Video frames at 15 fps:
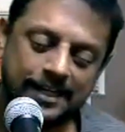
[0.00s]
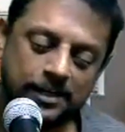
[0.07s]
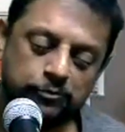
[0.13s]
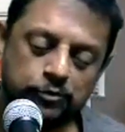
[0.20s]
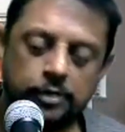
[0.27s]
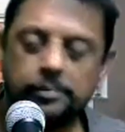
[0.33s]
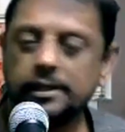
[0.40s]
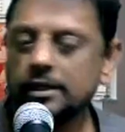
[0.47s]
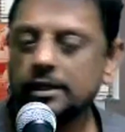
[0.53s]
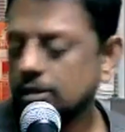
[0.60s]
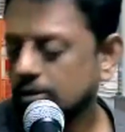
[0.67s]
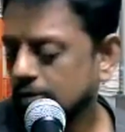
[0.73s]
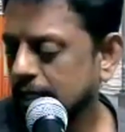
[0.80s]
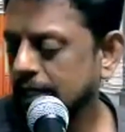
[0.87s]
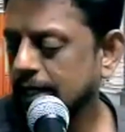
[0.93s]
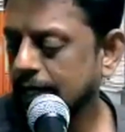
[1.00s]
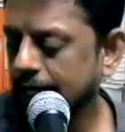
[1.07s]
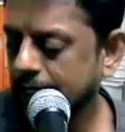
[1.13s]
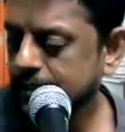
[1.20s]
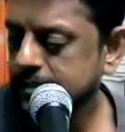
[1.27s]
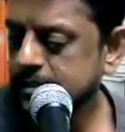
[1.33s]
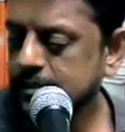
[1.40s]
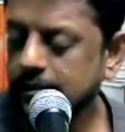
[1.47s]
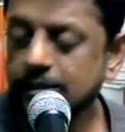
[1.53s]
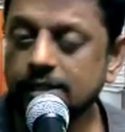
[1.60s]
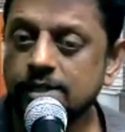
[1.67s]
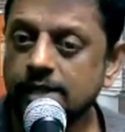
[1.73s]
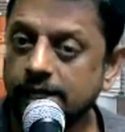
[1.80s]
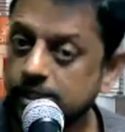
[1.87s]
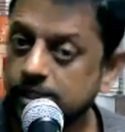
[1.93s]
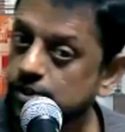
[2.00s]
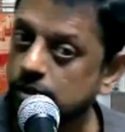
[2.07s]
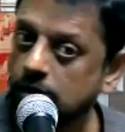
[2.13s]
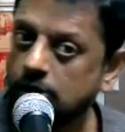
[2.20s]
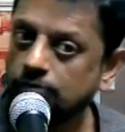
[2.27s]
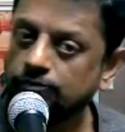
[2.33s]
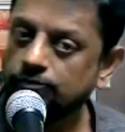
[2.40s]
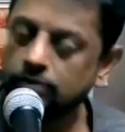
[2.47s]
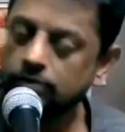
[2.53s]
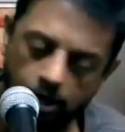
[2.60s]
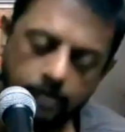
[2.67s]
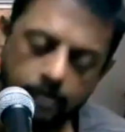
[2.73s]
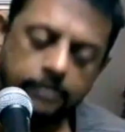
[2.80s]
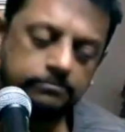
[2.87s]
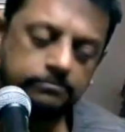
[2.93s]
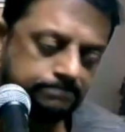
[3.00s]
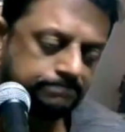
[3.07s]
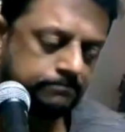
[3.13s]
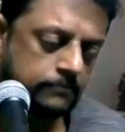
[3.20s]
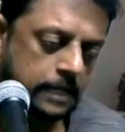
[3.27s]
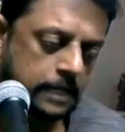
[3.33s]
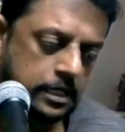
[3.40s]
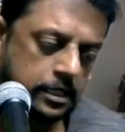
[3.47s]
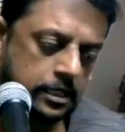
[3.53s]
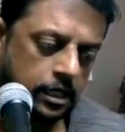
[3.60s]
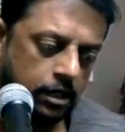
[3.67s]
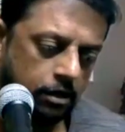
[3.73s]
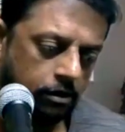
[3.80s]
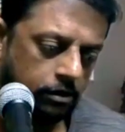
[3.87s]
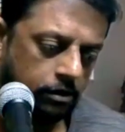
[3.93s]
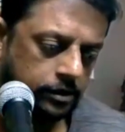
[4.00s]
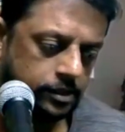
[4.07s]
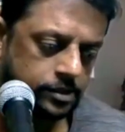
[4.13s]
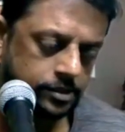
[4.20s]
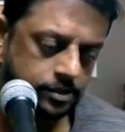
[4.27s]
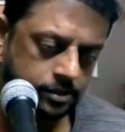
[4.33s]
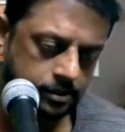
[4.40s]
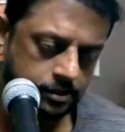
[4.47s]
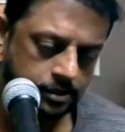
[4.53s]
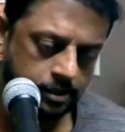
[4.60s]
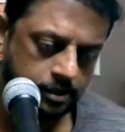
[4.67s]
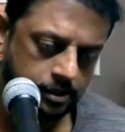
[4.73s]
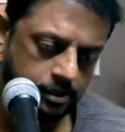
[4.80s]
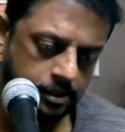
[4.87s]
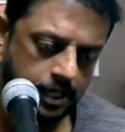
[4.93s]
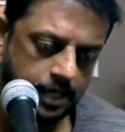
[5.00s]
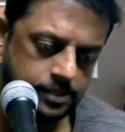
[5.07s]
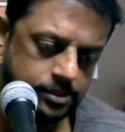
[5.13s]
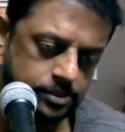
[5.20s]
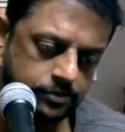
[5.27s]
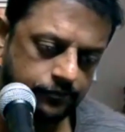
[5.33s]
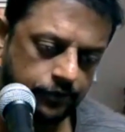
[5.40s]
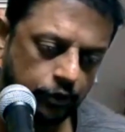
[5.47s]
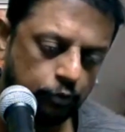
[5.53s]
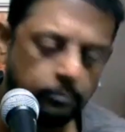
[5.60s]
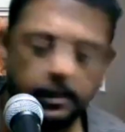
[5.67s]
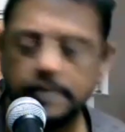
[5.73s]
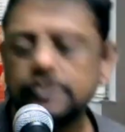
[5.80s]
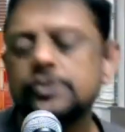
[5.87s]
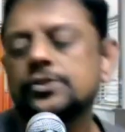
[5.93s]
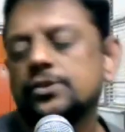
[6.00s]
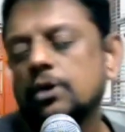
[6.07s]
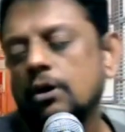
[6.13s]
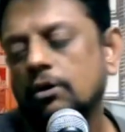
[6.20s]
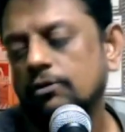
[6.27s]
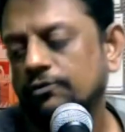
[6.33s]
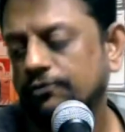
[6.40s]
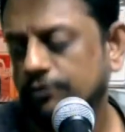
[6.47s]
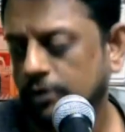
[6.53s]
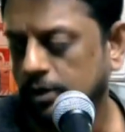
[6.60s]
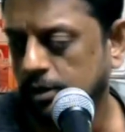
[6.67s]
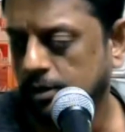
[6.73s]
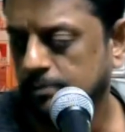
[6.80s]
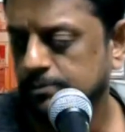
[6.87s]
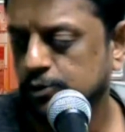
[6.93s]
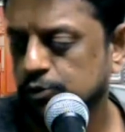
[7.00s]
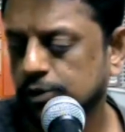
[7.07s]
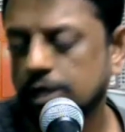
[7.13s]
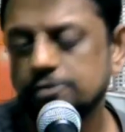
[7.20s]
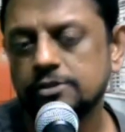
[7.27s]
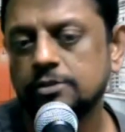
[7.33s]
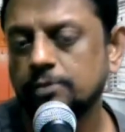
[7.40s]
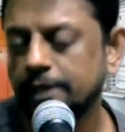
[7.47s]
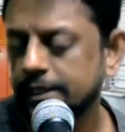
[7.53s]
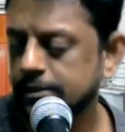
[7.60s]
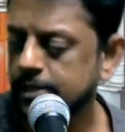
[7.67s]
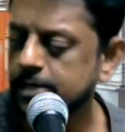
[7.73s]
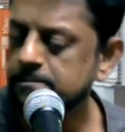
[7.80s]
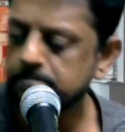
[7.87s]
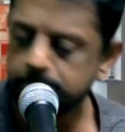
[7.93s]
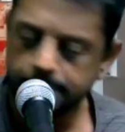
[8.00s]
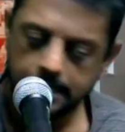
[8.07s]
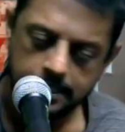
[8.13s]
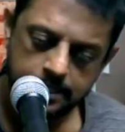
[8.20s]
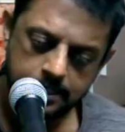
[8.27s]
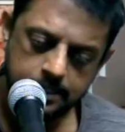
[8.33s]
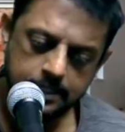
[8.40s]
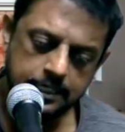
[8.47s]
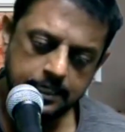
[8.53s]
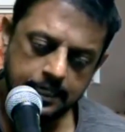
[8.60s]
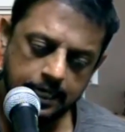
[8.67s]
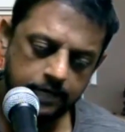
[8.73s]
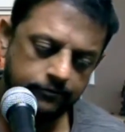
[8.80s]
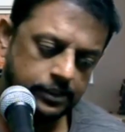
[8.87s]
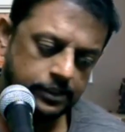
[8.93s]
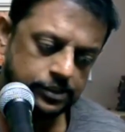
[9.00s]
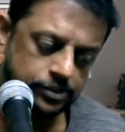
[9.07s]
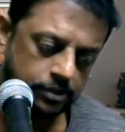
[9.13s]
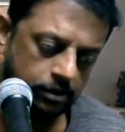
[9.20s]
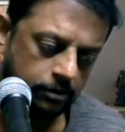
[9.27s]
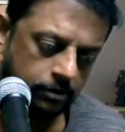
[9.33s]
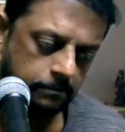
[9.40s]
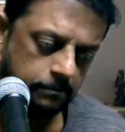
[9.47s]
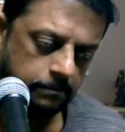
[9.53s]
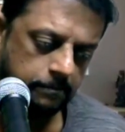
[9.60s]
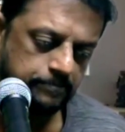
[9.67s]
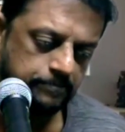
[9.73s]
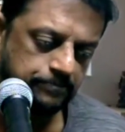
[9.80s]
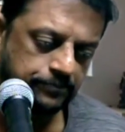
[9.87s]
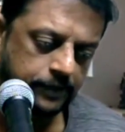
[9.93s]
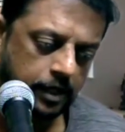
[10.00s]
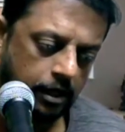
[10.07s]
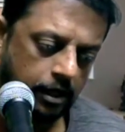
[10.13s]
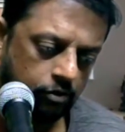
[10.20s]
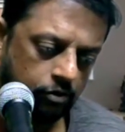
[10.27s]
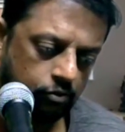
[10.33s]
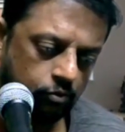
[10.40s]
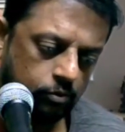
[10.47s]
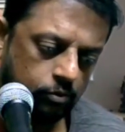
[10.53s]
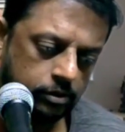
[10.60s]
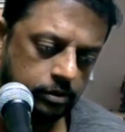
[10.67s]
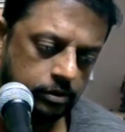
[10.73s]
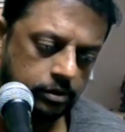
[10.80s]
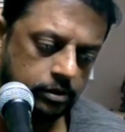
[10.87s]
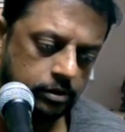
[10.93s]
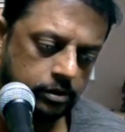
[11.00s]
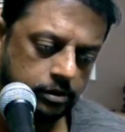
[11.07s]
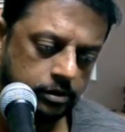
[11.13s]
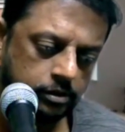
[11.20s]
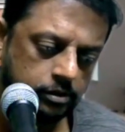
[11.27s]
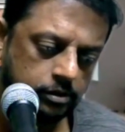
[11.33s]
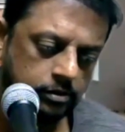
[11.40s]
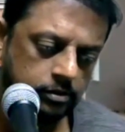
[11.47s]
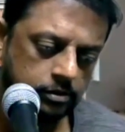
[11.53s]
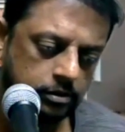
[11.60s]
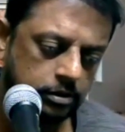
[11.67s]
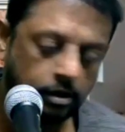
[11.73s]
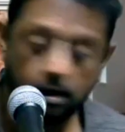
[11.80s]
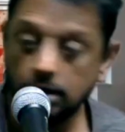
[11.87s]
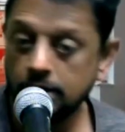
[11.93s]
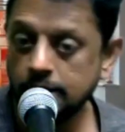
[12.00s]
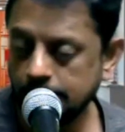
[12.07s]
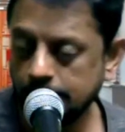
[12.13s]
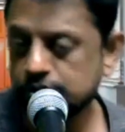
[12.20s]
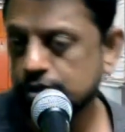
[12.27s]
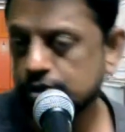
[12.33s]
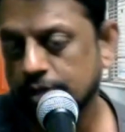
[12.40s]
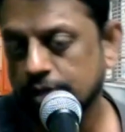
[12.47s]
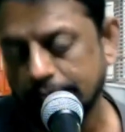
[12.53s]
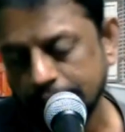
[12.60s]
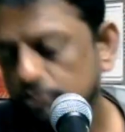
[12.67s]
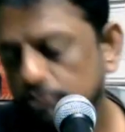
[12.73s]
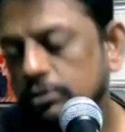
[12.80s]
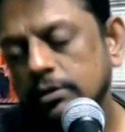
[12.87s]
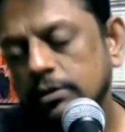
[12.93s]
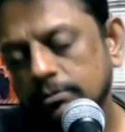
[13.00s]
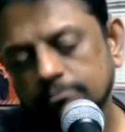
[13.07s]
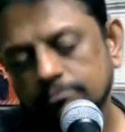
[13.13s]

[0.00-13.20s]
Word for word: We've been looking at the nature of God all this uh, last few months of um, 2023 and we saw how god is triune